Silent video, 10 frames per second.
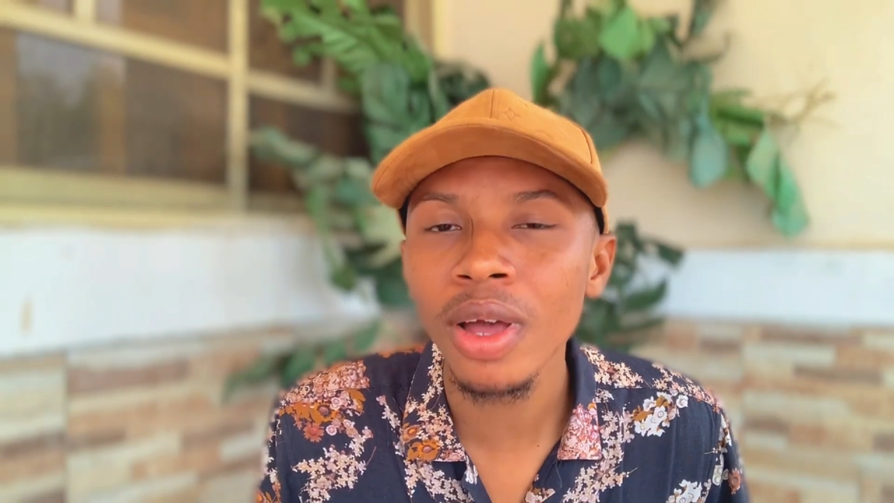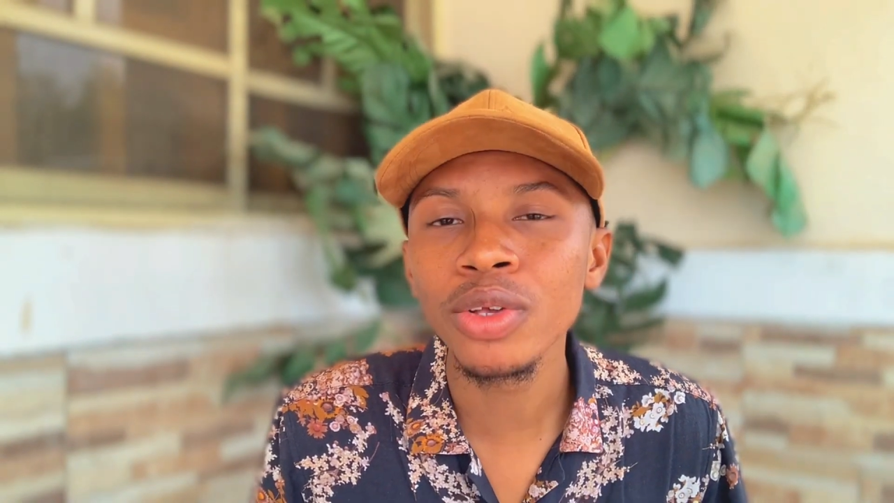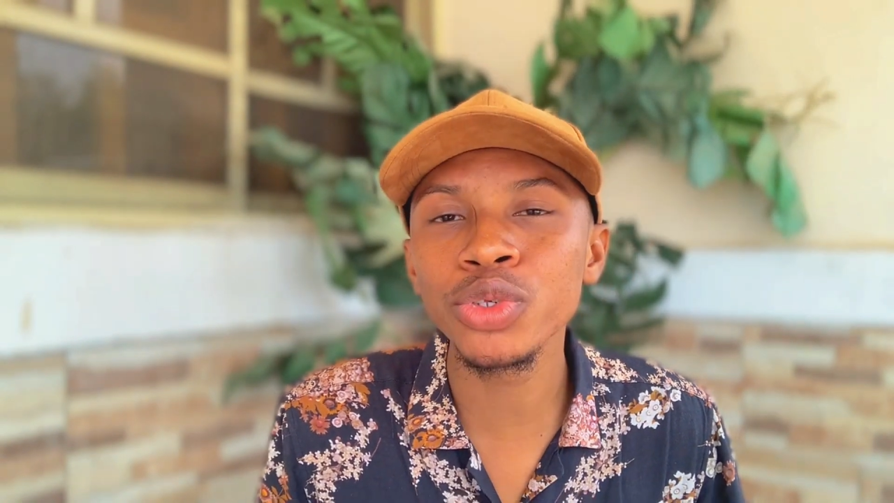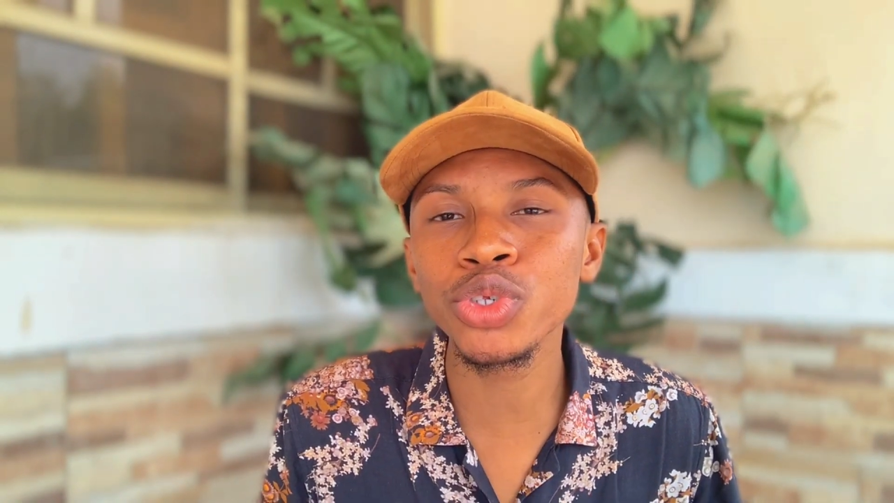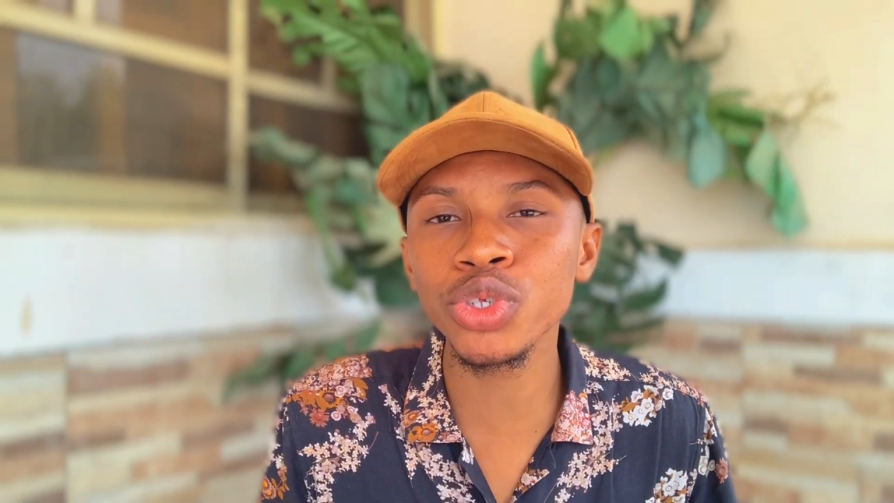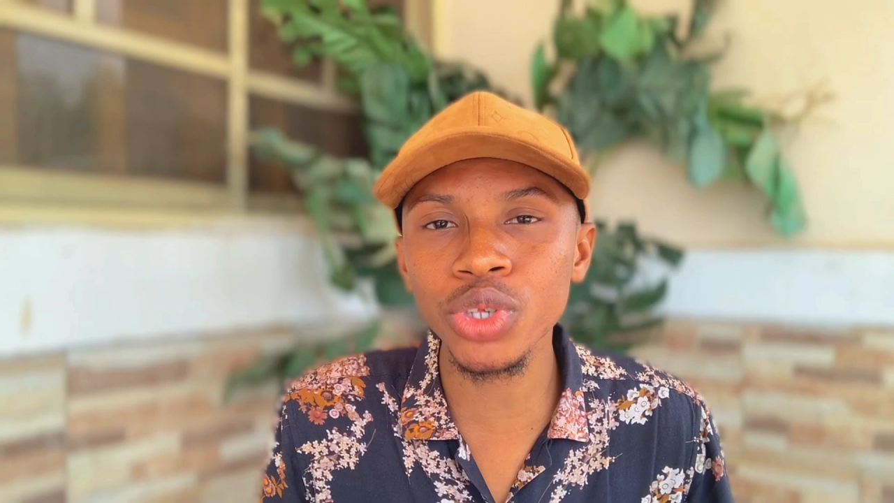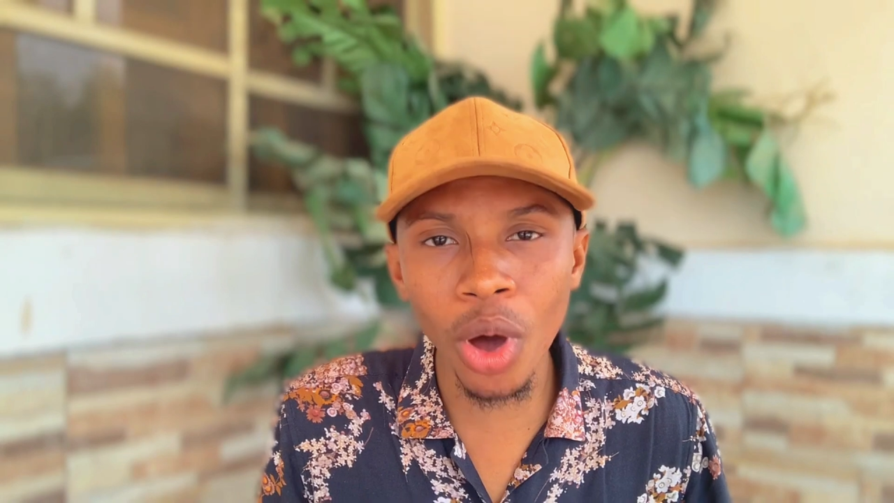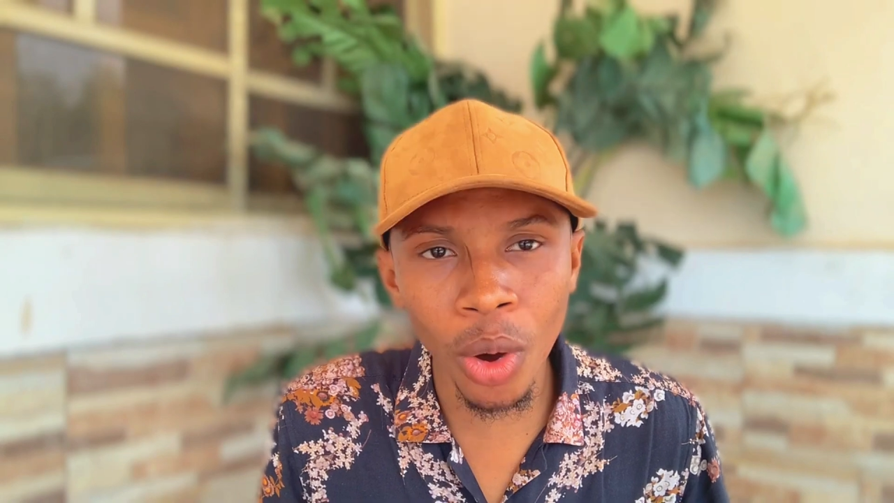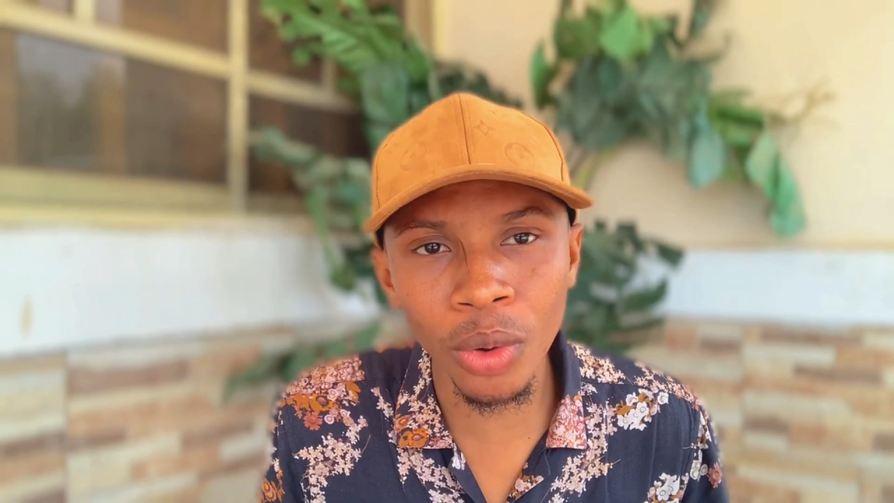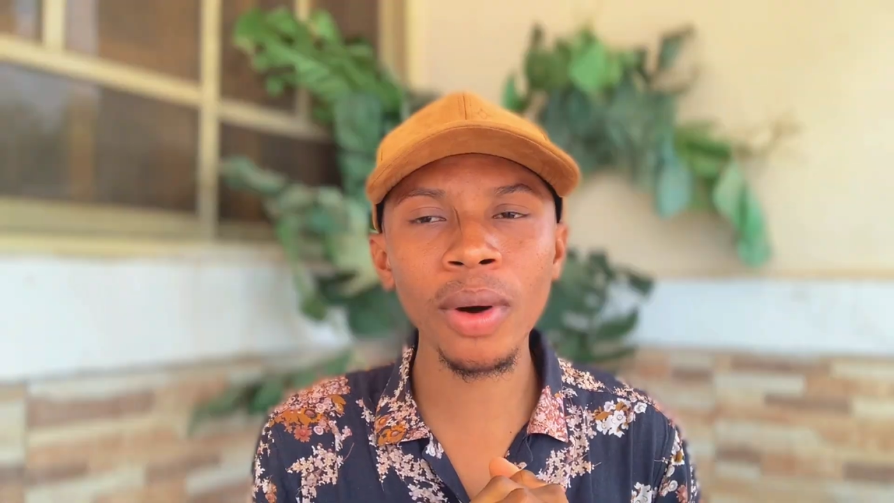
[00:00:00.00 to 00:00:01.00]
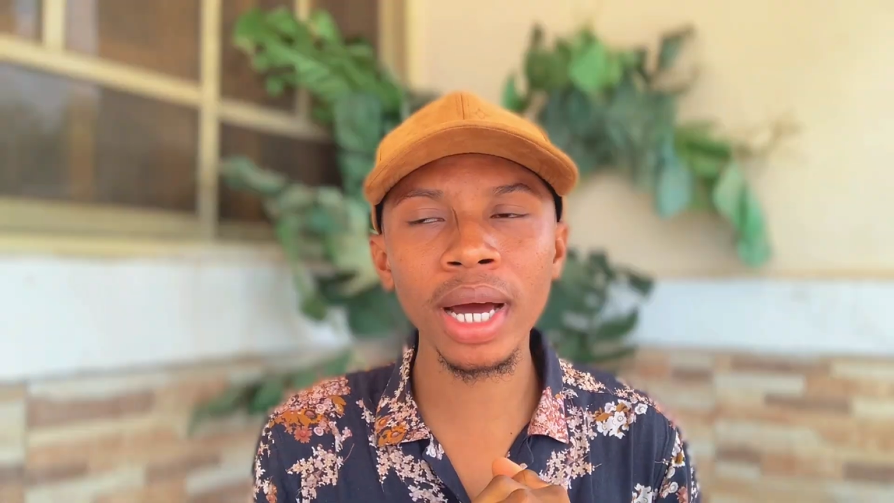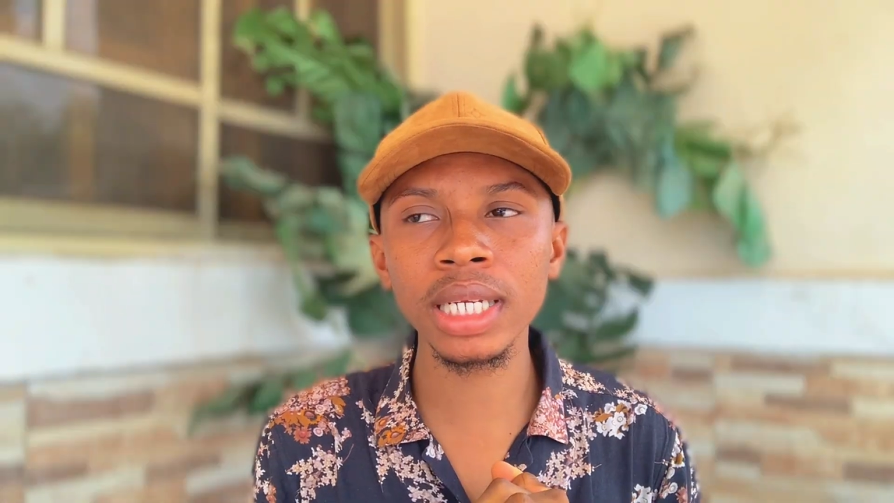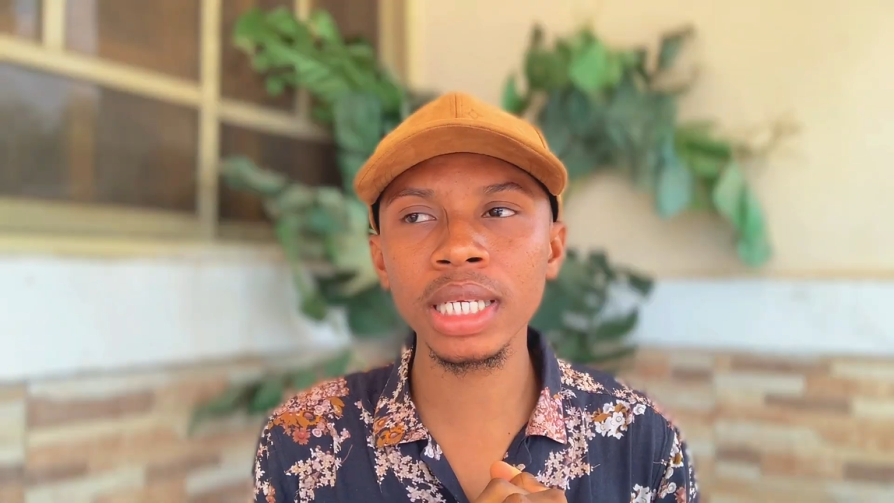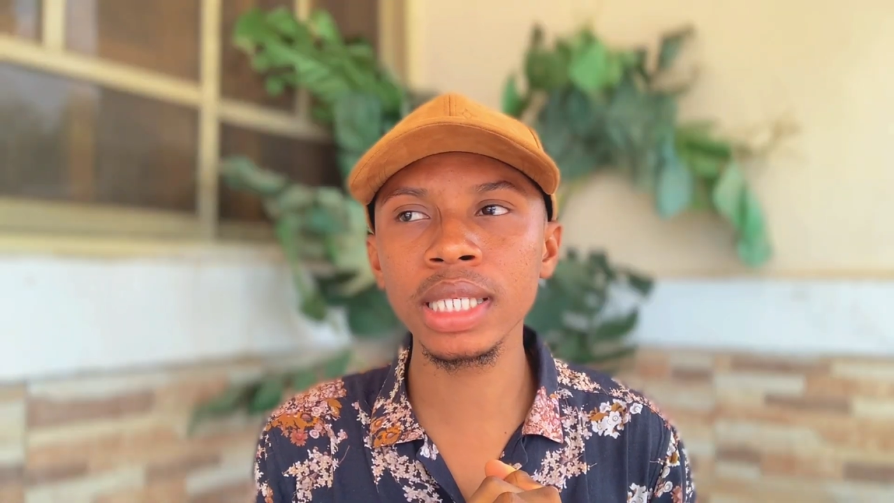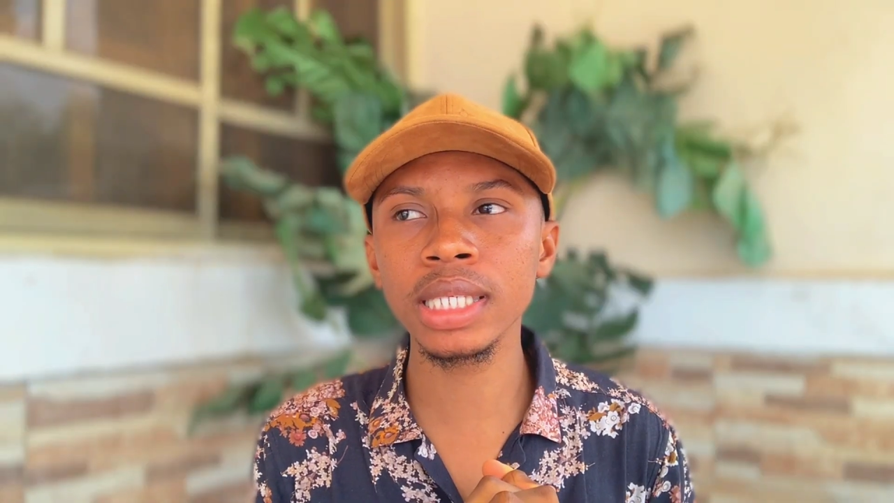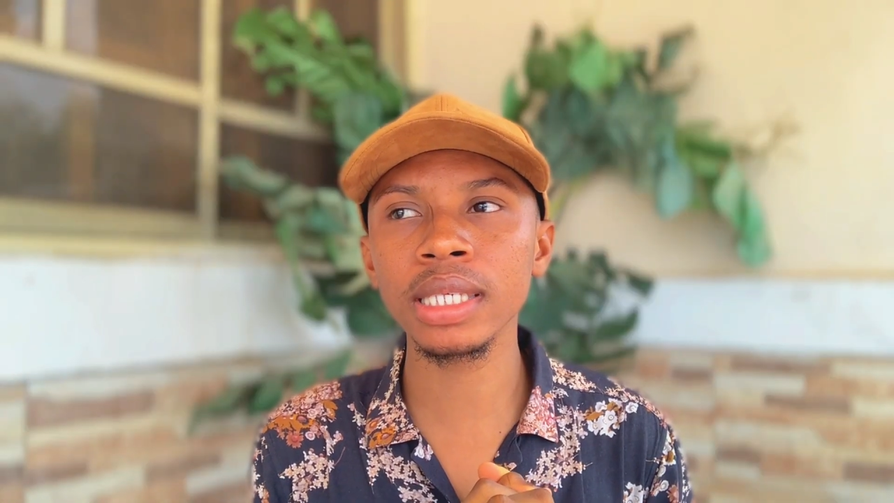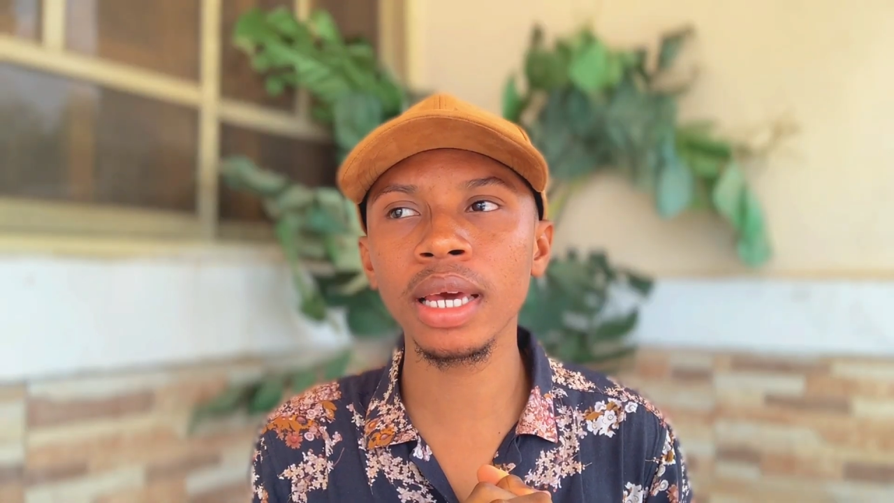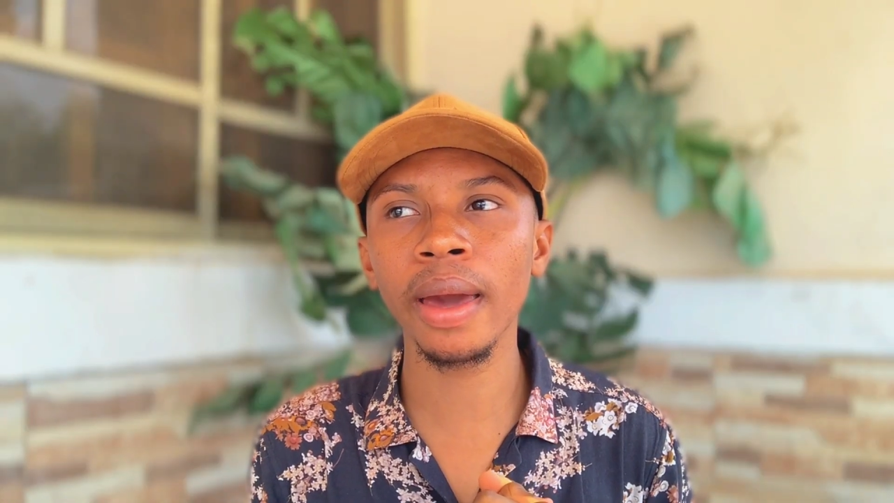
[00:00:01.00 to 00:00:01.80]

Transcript: So one is